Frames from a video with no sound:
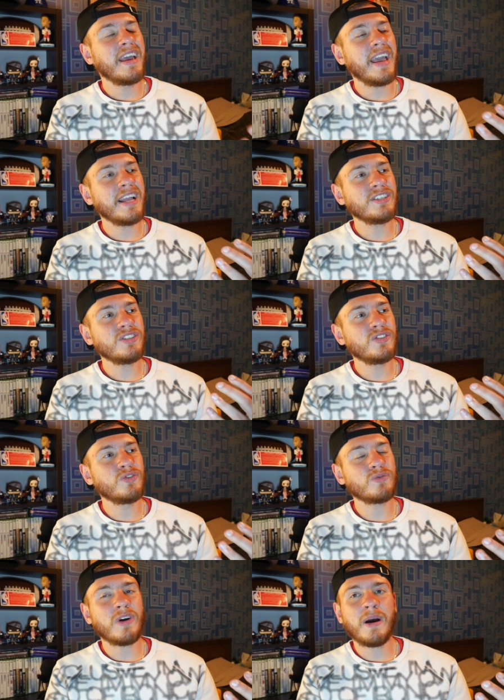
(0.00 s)
and just
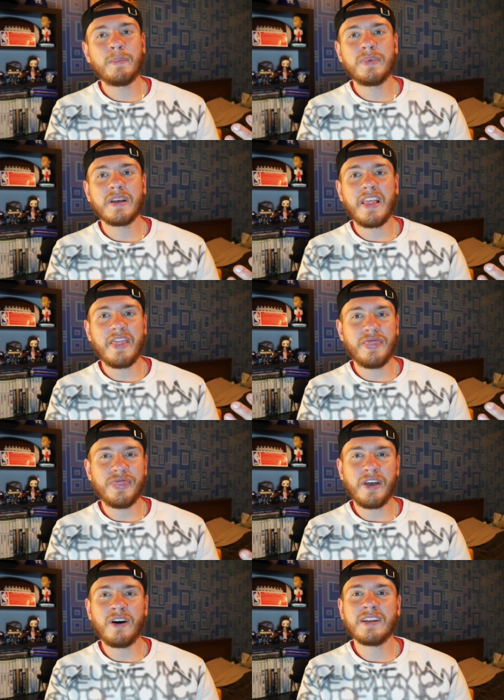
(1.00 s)
drop
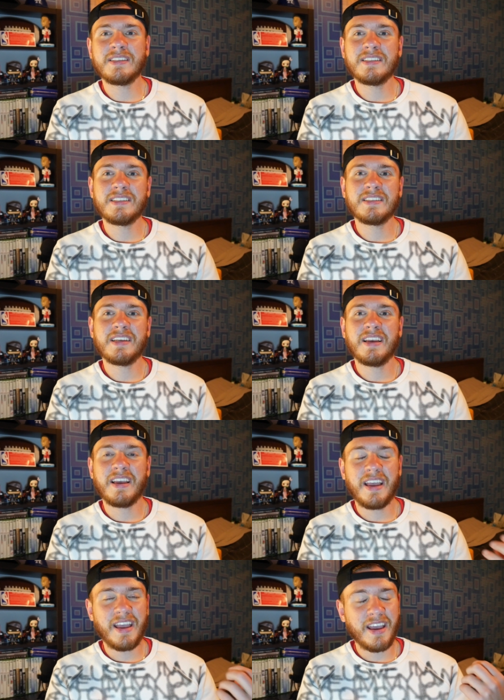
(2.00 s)
thoughts
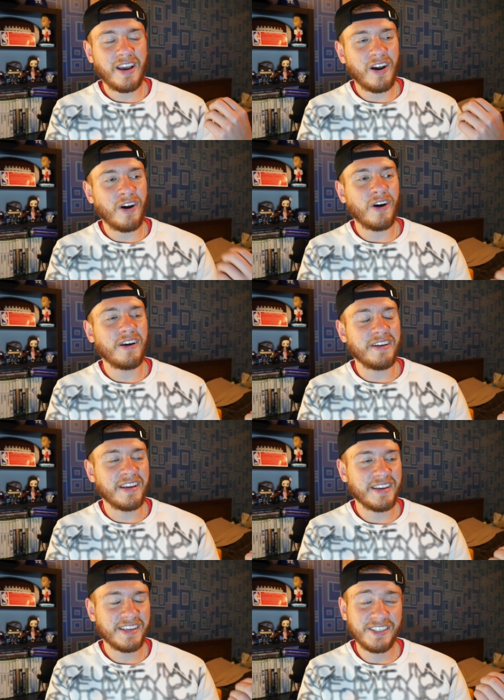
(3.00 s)
on
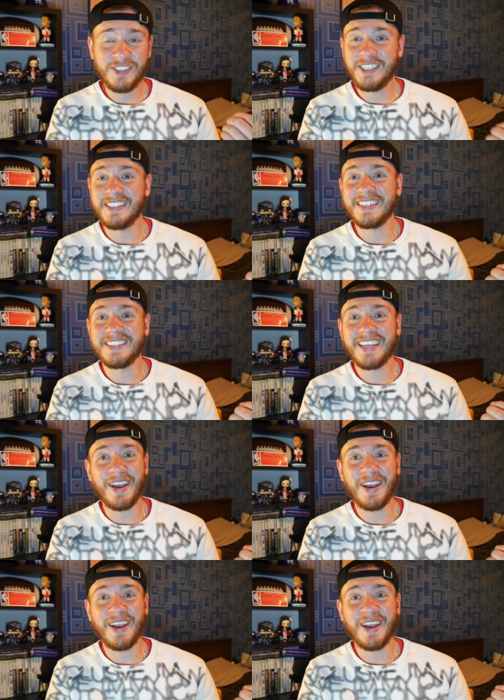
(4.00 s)
Jesus.